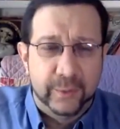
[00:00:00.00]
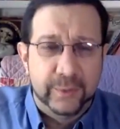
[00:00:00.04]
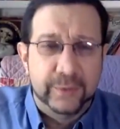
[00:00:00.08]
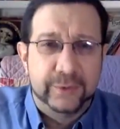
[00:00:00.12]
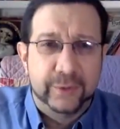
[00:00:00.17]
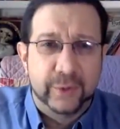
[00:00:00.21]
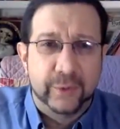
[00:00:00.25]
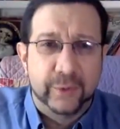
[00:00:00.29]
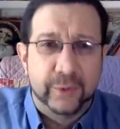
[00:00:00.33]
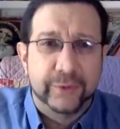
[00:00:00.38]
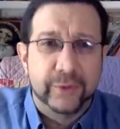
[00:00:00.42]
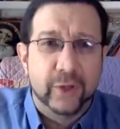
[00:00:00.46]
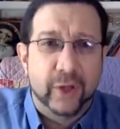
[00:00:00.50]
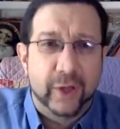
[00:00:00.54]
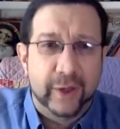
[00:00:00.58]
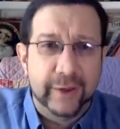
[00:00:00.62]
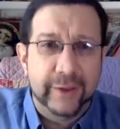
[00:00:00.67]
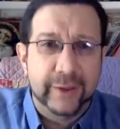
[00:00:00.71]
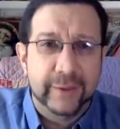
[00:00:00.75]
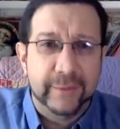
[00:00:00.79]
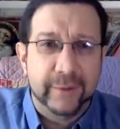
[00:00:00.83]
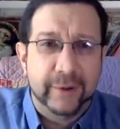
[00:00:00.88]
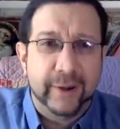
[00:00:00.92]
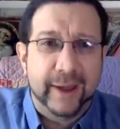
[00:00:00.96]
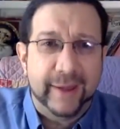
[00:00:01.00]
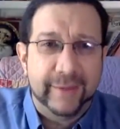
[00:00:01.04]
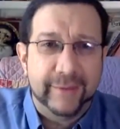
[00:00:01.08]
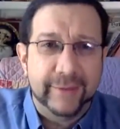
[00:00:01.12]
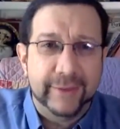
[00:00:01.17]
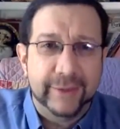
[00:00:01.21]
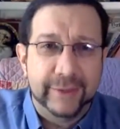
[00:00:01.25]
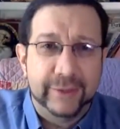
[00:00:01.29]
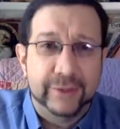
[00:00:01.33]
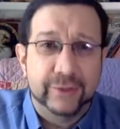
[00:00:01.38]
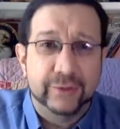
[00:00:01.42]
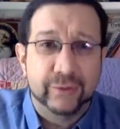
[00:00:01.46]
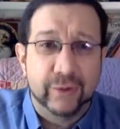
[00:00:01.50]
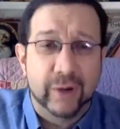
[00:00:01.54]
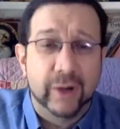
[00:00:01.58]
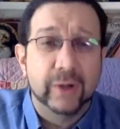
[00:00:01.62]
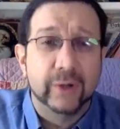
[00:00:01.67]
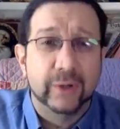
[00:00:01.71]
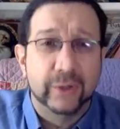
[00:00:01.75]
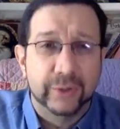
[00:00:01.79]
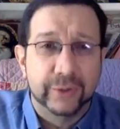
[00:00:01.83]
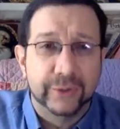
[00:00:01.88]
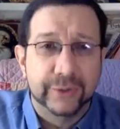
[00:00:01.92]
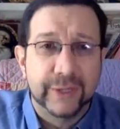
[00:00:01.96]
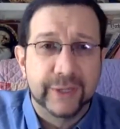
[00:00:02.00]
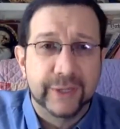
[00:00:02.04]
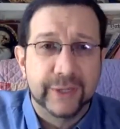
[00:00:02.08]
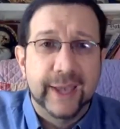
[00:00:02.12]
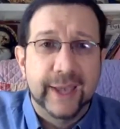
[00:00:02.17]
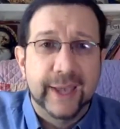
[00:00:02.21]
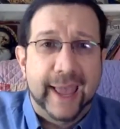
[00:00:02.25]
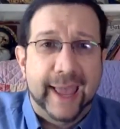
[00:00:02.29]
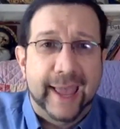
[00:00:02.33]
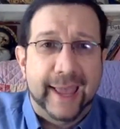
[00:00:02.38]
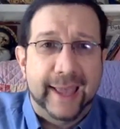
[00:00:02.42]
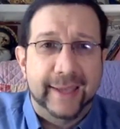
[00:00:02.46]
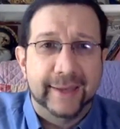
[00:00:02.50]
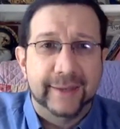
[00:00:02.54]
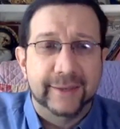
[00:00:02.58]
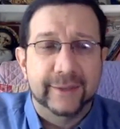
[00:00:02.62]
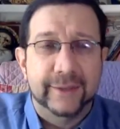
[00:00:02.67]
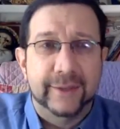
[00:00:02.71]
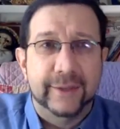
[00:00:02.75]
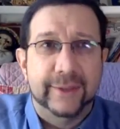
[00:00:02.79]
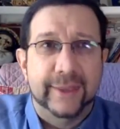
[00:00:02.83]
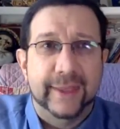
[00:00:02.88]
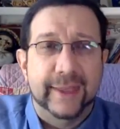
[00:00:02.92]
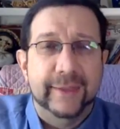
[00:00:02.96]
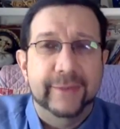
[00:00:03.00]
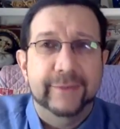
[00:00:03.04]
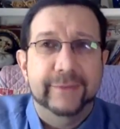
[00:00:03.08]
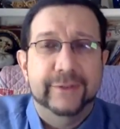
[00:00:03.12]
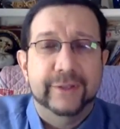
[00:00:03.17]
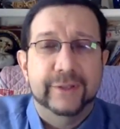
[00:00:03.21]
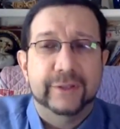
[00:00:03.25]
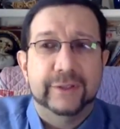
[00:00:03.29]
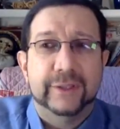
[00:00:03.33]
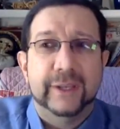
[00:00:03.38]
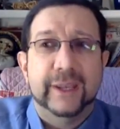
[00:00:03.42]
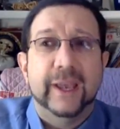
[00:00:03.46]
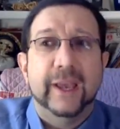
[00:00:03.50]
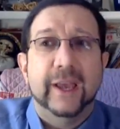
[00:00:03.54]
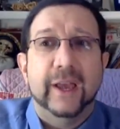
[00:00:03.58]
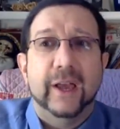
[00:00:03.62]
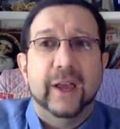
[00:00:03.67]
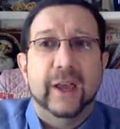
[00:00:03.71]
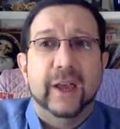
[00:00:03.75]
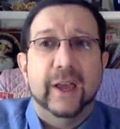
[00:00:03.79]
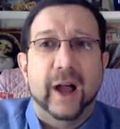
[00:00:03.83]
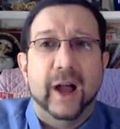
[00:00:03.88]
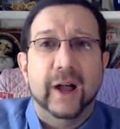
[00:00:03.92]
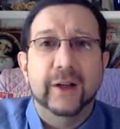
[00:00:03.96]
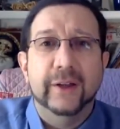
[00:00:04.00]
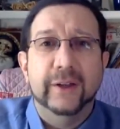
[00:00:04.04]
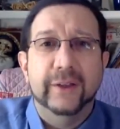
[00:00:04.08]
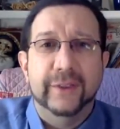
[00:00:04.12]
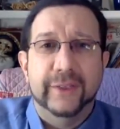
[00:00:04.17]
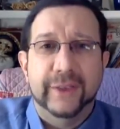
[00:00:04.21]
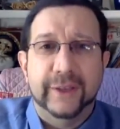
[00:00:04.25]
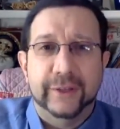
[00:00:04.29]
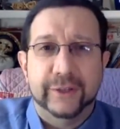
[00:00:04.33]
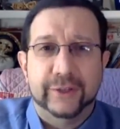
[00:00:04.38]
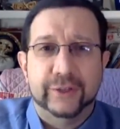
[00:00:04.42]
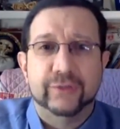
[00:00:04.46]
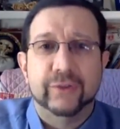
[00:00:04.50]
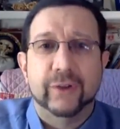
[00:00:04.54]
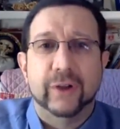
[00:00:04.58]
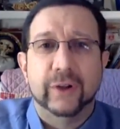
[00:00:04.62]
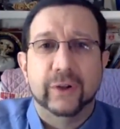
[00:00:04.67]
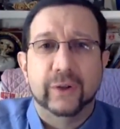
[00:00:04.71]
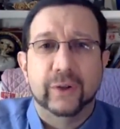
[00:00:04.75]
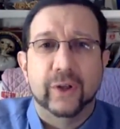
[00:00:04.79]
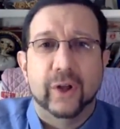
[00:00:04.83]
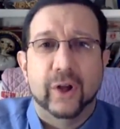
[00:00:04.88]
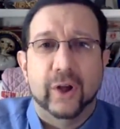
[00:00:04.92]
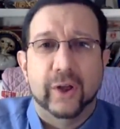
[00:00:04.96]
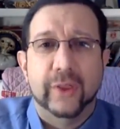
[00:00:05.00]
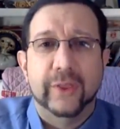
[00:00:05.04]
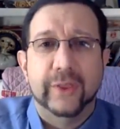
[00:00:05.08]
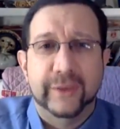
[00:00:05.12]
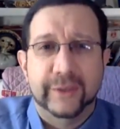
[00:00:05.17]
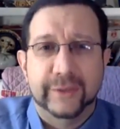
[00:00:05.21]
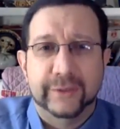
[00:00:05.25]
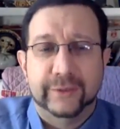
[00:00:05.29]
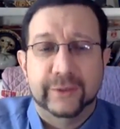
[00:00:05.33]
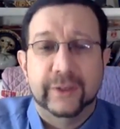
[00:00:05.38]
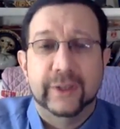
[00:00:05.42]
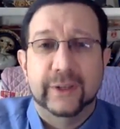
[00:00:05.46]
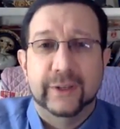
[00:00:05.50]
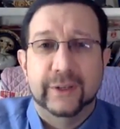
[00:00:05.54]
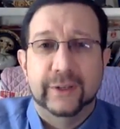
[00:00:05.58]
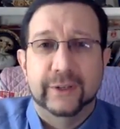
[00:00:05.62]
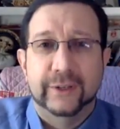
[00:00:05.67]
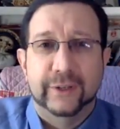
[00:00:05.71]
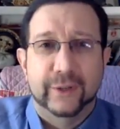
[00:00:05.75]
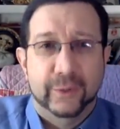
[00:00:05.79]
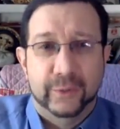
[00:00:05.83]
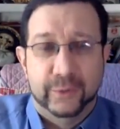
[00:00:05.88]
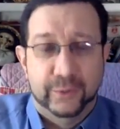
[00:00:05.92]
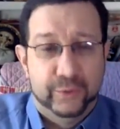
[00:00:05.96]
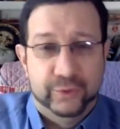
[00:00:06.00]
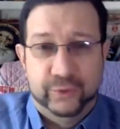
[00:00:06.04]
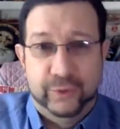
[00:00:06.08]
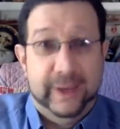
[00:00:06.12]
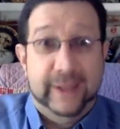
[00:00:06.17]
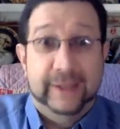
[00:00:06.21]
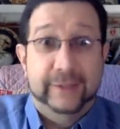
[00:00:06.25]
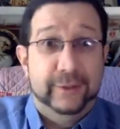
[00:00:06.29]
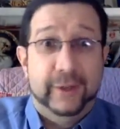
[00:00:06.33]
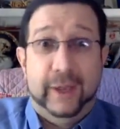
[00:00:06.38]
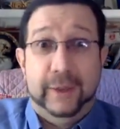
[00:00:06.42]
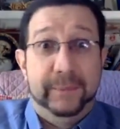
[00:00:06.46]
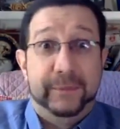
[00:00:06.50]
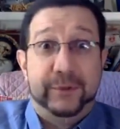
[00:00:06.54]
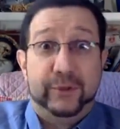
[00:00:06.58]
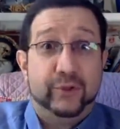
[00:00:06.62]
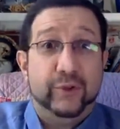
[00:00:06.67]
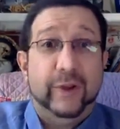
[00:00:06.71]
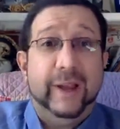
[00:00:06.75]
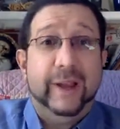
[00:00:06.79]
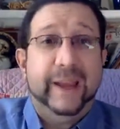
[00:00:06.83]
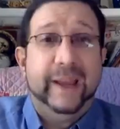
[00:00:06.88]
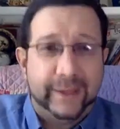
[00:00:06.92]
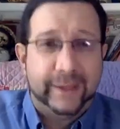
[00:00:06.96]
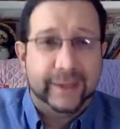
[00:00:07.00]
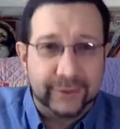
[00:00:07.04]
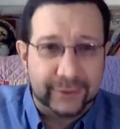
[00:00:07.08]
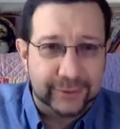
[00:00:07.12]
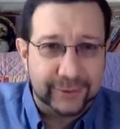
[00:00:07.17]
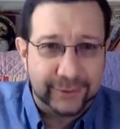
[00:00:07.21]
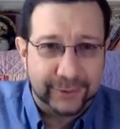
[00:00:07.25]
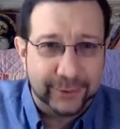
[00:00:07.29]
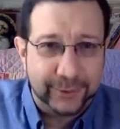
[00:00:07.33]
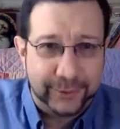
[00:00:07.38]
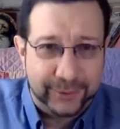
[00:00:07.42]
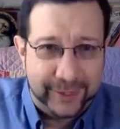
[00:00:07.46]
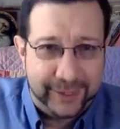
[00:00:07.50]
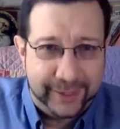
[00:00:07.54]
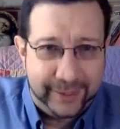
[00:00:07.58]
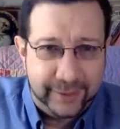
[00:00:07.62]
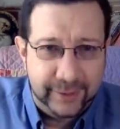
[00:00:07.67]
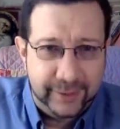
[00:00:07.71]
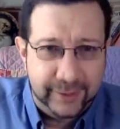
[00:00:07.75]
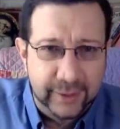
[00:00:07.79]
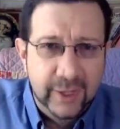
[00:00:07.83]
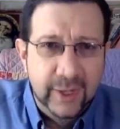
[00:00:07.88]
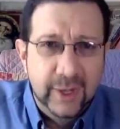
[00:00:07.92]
So if a lot of them are having these struggles, and they've just hung their struggle on this, trans, okay,